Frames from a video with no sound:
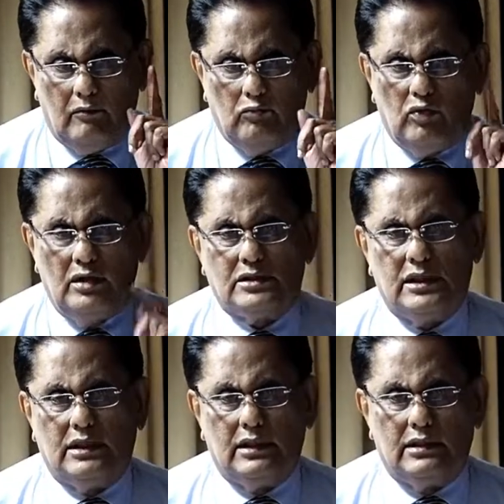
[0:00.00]

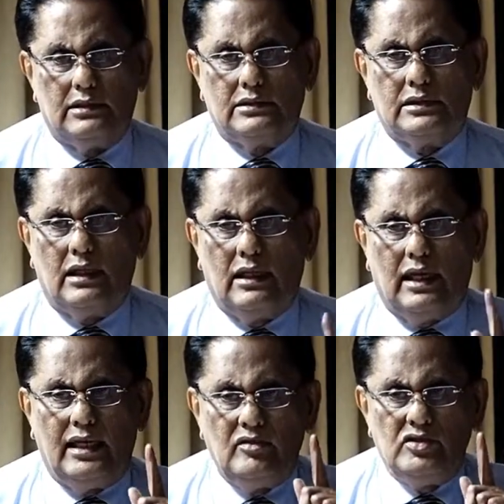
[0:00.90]
Munasinghe's
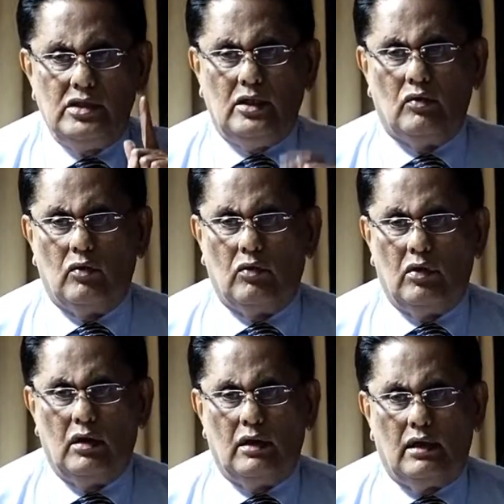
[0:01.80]
NGO
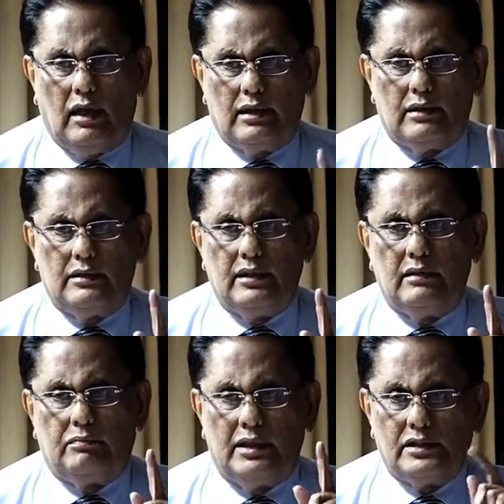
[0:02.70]
at a
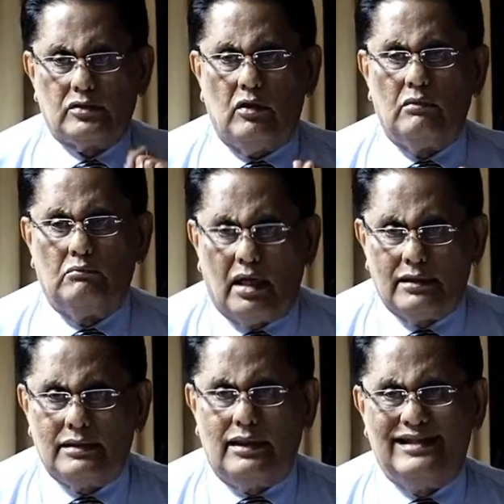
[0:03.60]
place called
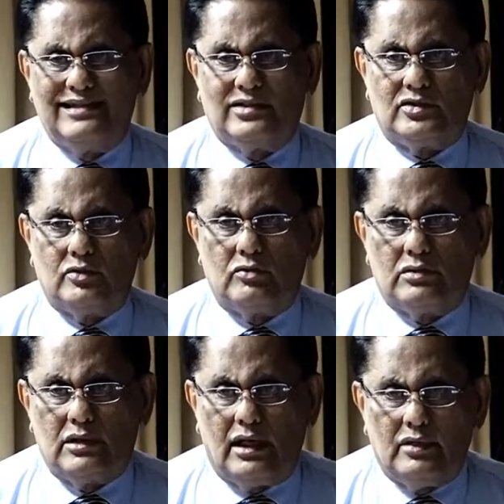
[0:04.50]
Marga
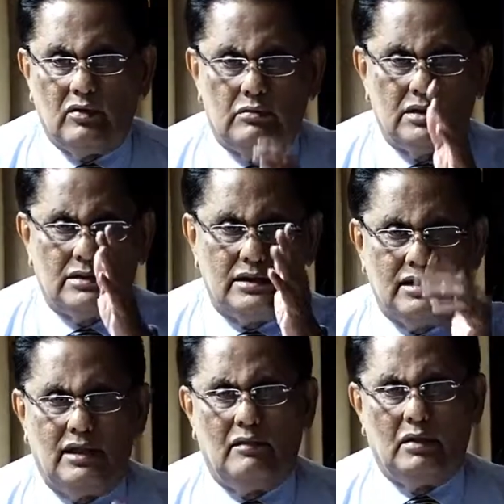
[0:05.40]
Institute. I know
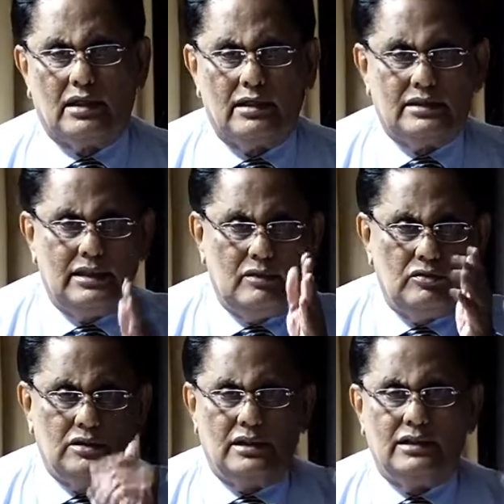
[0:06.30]
my cousin
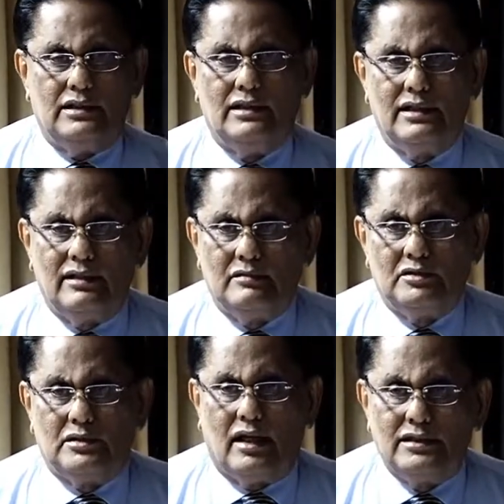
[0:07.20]
who's here,
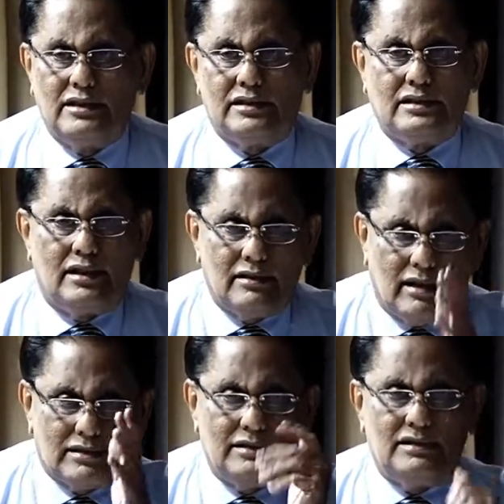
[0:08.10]
Ranjit
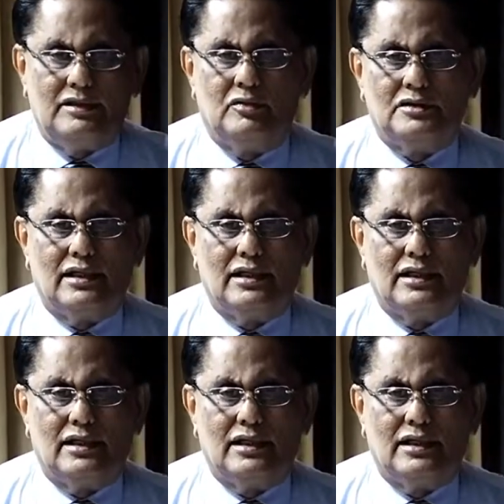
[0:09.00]
Senratna, he was